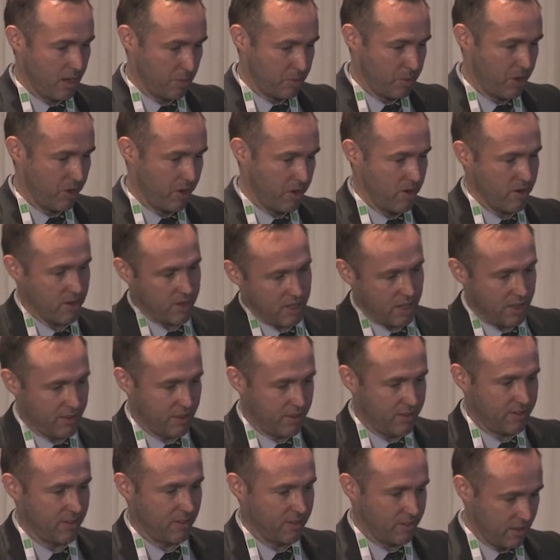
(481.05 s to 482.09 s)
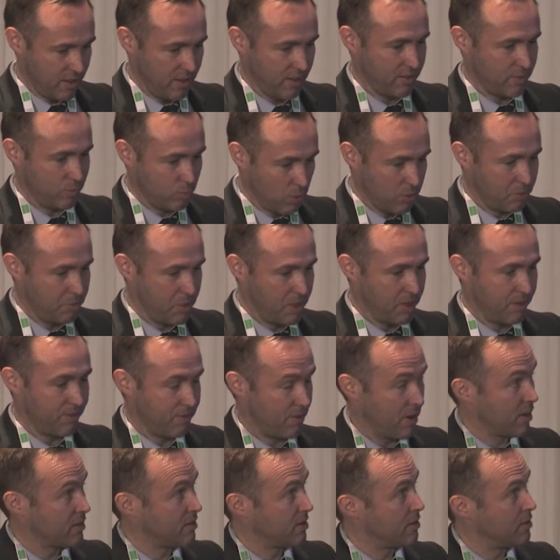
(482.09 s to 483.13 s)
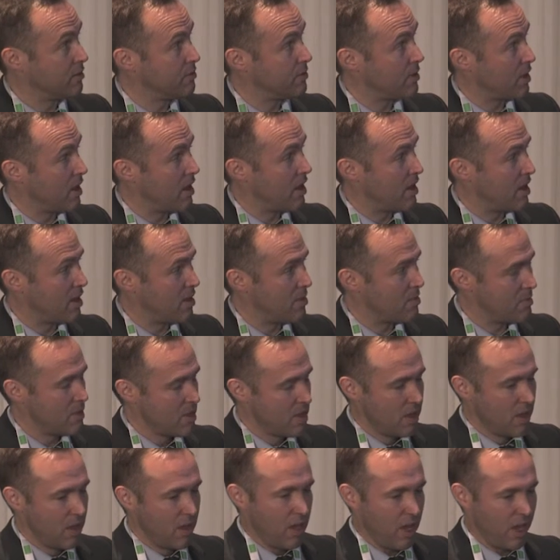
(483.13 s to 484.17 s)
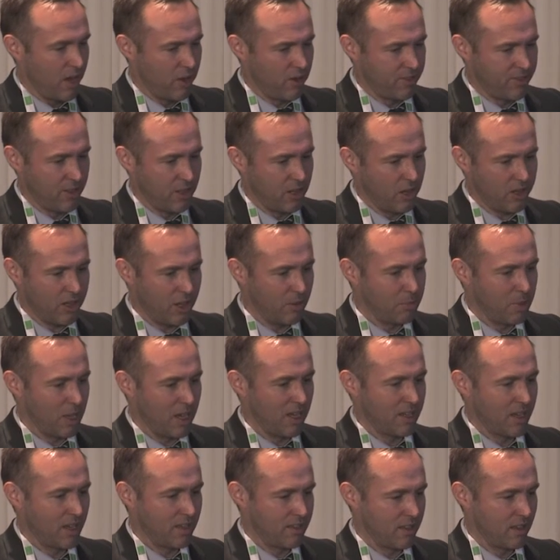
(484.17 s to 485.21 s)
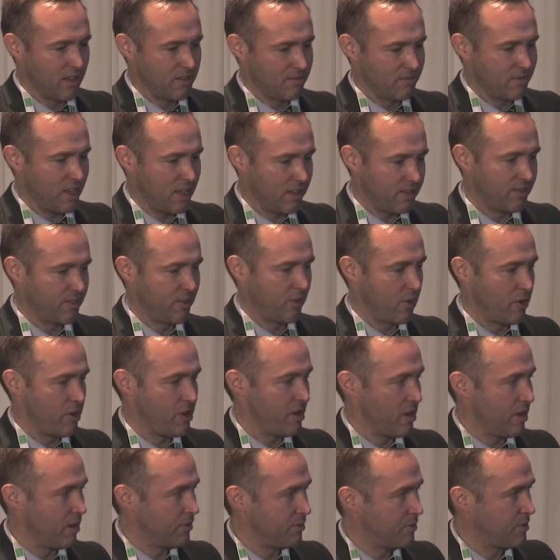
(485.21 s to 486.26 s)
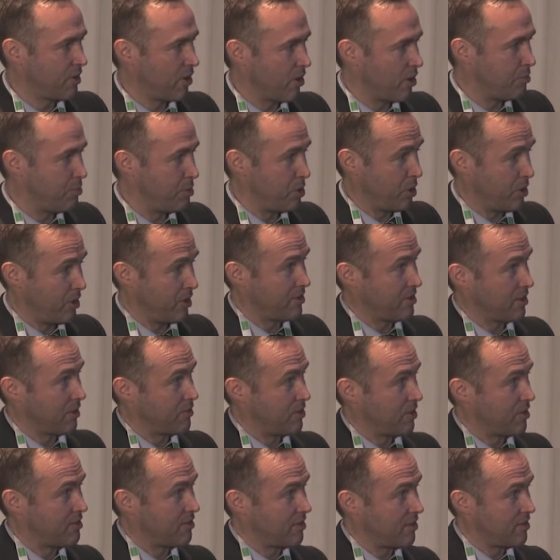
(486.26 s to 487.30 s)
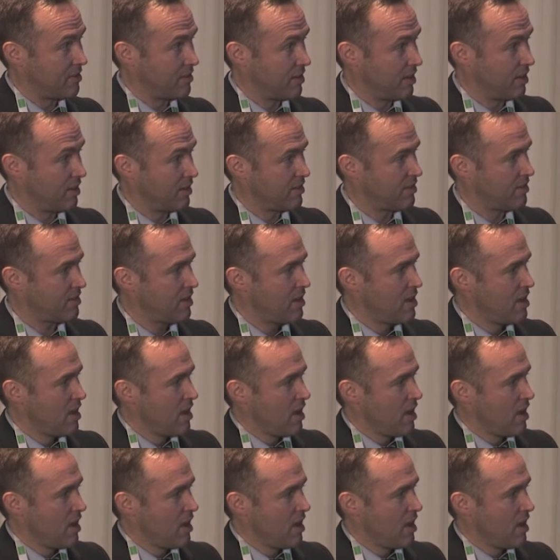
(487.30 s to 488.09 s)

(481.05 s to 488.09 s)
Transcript: inhibitor in this disease would be effective. And also looking back at the history of therapeutics of this disease,